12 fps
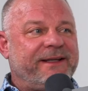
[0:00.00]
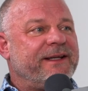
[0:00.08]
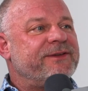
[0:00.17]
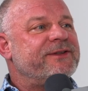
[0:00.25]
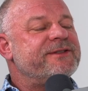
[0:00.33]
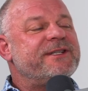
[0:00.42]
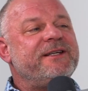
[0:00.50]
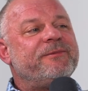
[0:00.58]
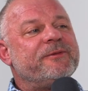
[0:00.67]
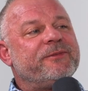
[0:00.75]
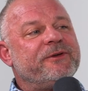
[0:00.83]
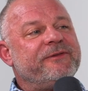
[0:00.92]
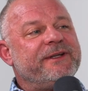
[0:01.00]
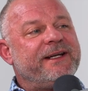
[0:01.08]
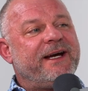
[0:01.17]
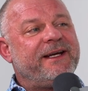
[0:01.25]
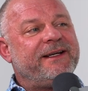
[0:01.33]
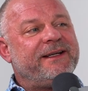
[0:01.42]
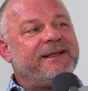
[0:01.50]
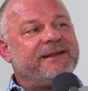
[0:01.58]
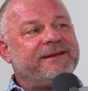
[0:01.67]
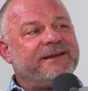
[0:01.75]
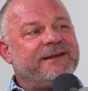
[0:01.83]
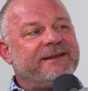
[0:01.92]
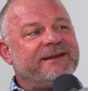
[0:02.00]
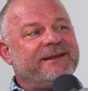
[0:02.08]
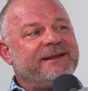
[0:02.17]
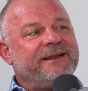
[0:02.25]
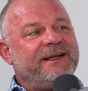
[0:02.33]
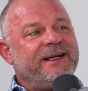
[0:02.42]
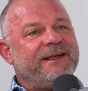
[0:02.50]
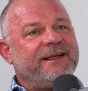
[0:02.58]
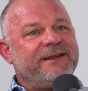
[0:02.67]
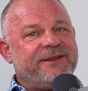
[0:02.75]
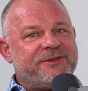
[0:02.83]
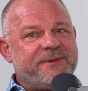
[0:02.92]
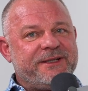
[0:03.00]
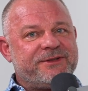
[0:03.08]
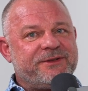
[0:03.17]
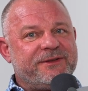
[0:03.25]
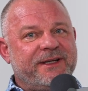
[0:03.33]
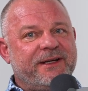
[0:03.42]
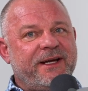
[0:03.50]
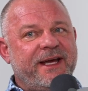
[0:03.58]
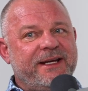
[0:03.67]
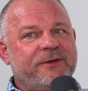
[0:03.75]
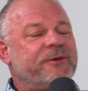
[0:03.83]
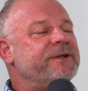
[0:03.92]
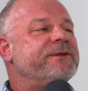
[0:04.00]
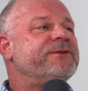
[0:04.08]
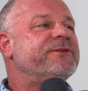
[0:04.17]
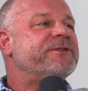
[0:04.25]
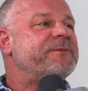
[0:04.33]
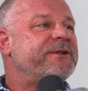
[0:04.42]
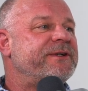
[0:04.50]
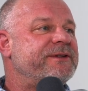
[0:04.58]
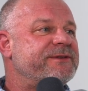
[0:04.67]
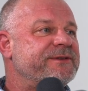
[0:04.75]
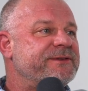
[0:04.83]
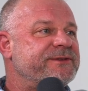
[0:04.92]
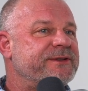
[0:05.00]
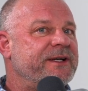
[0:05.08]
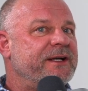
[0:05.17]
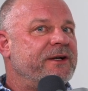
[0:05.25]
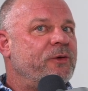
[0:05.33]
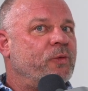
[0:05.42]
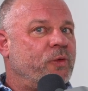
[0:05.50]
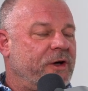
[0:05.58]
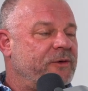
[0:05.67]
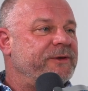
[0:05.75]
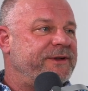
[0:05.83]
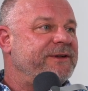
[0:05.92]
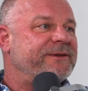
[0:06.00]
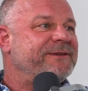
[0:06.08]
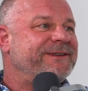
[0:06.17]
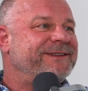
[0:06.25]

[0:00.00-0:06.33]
Let's keep improving that, and let's make sure that any one of those experiences work with you.